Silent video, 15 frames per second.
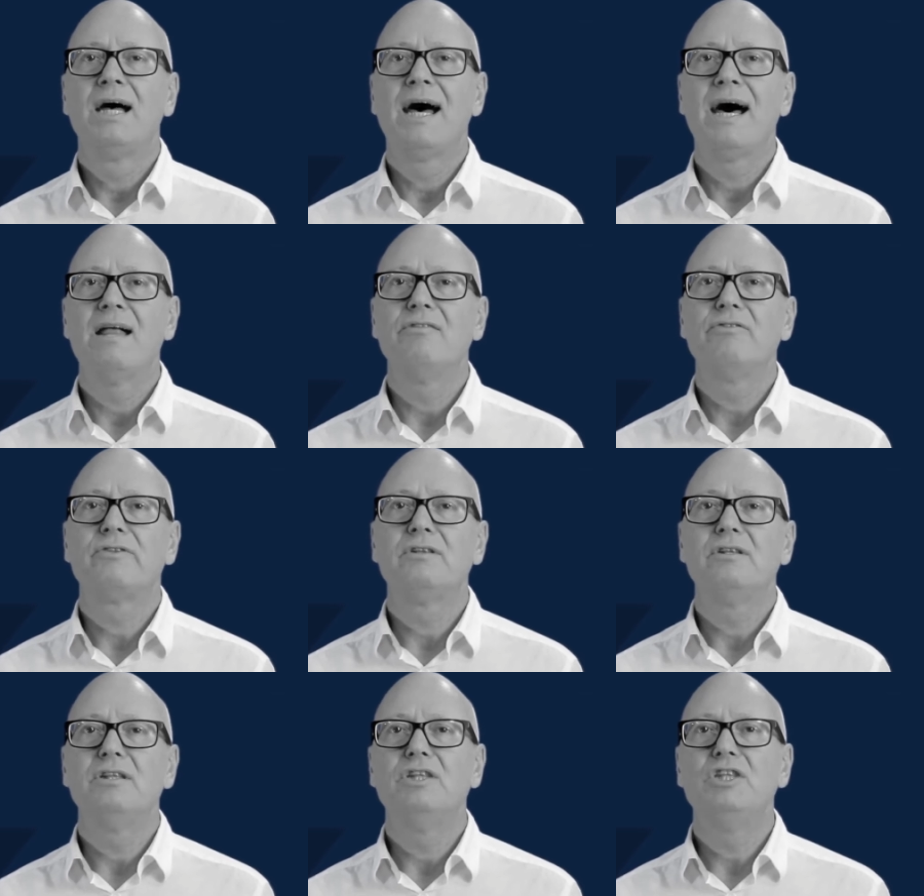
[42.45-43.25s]
hand,
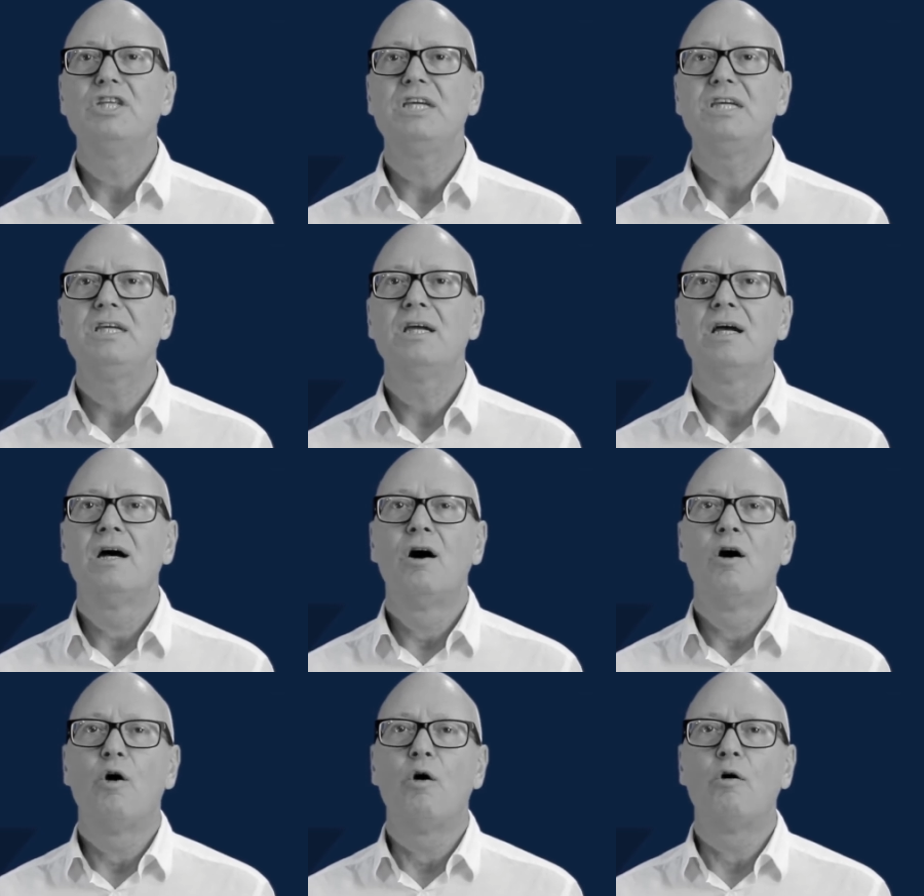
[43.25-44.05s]
knee
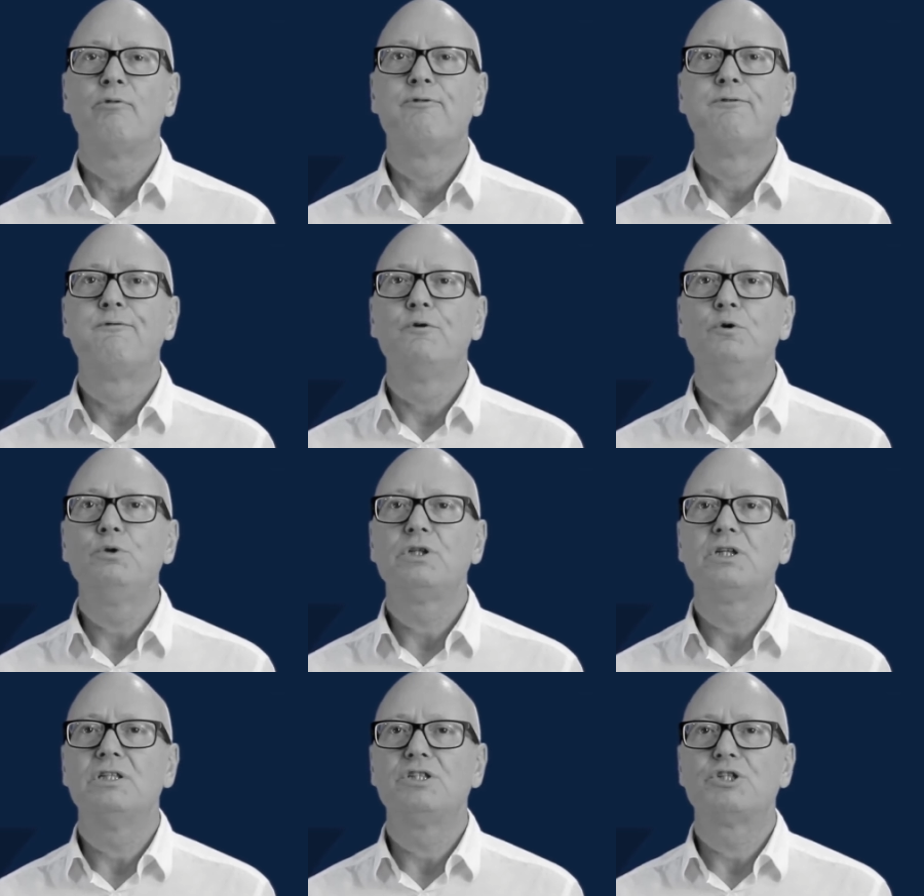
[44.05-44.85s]
or
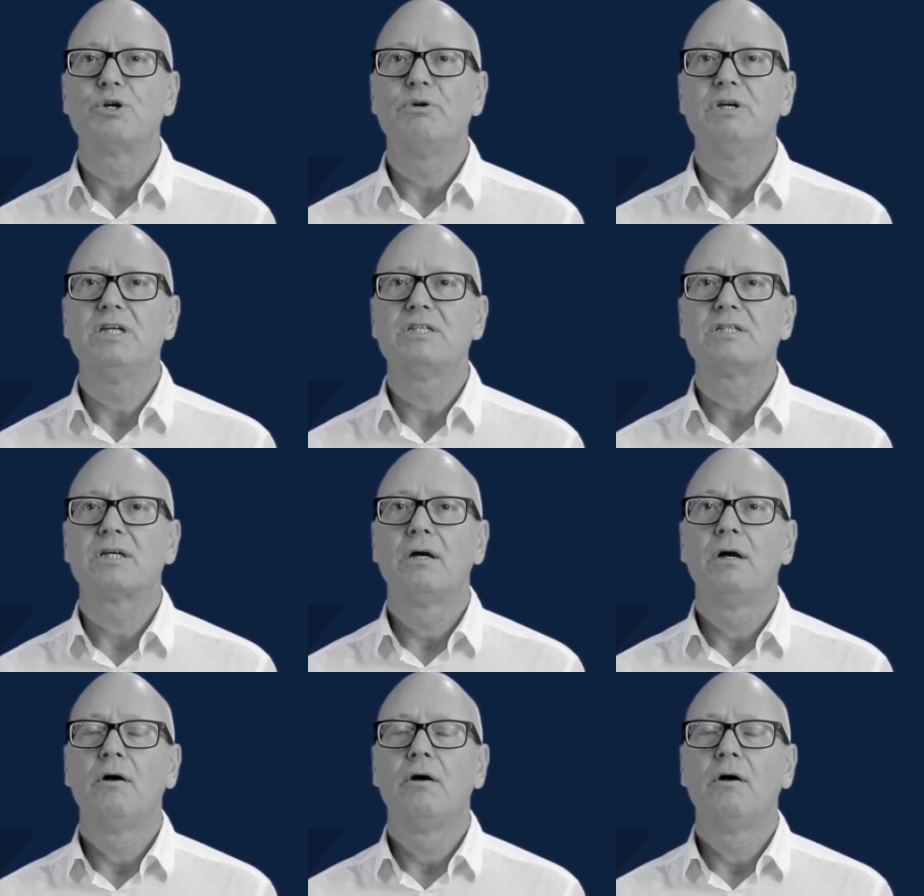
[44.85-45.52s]
foot injuries